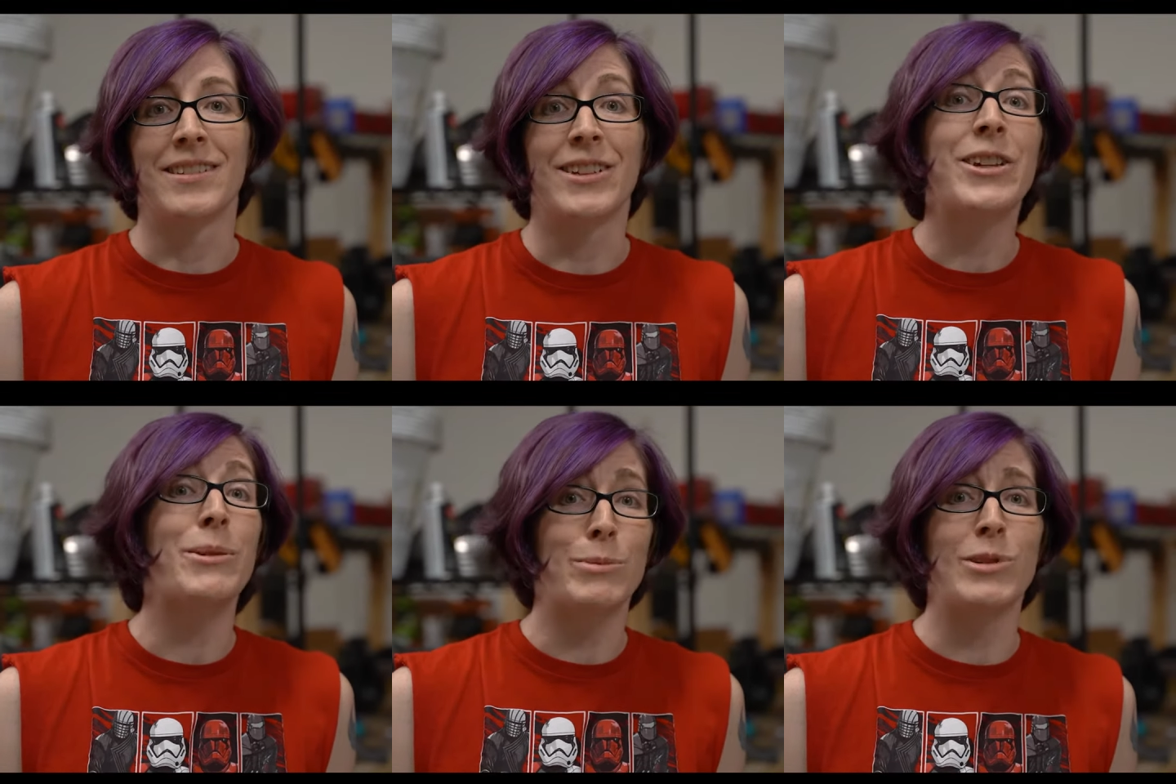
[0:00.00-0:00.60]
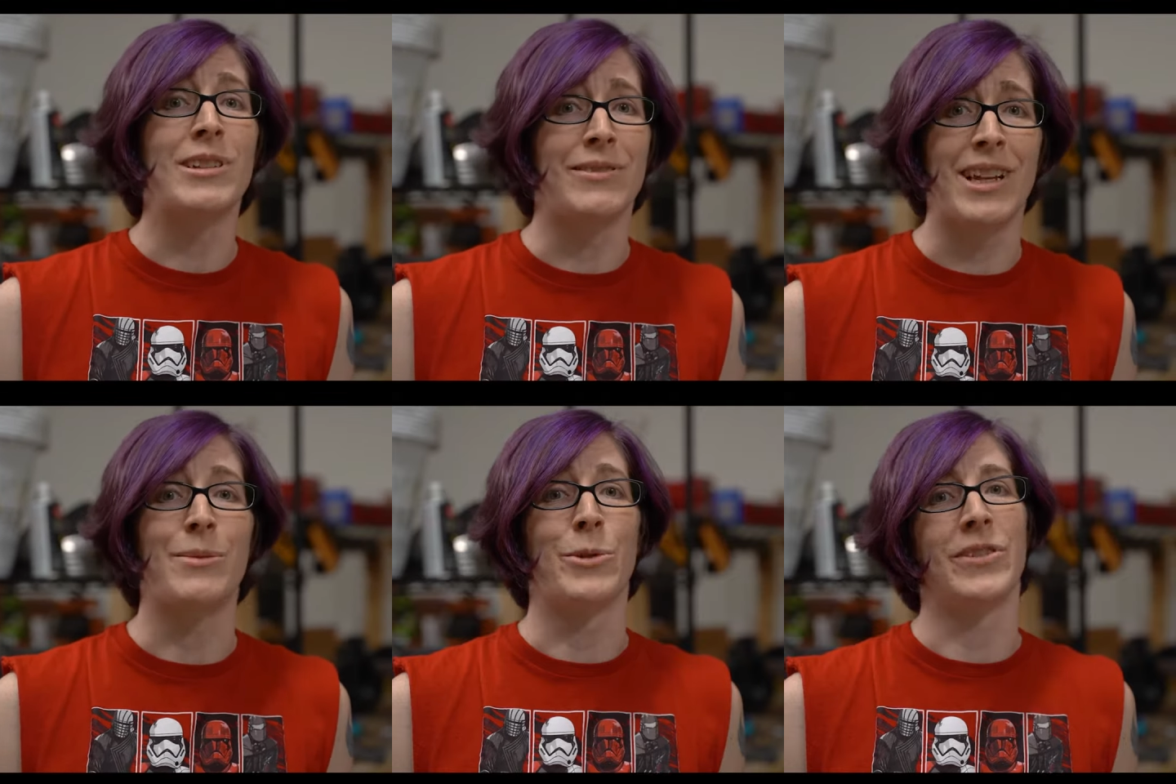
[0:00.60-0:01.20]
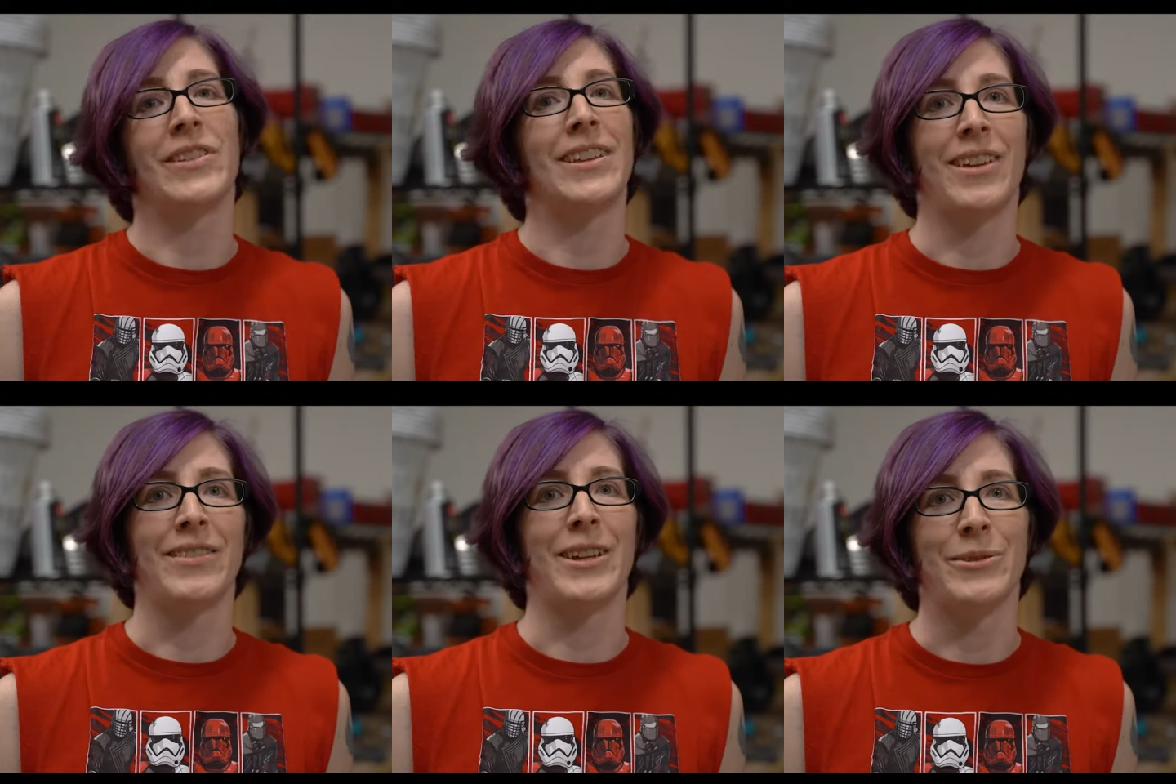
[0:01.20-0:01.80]
they're capable of a lot more than they
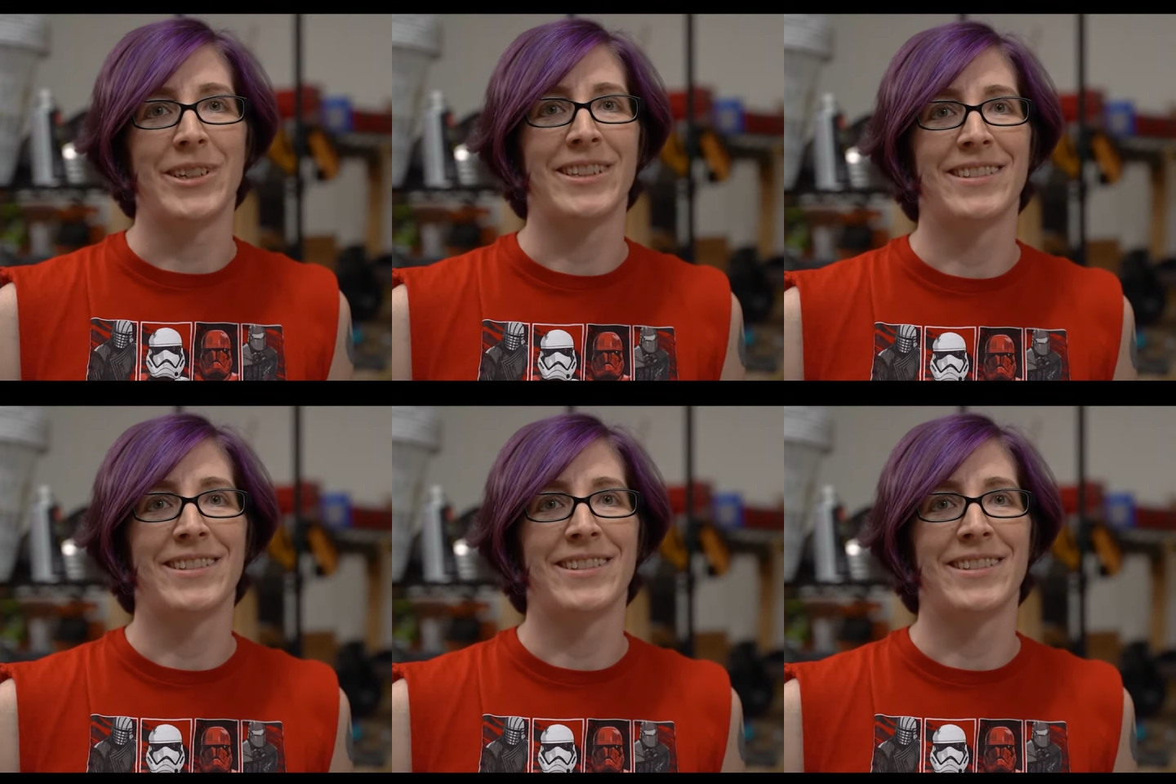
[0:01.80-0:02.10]
thought they were.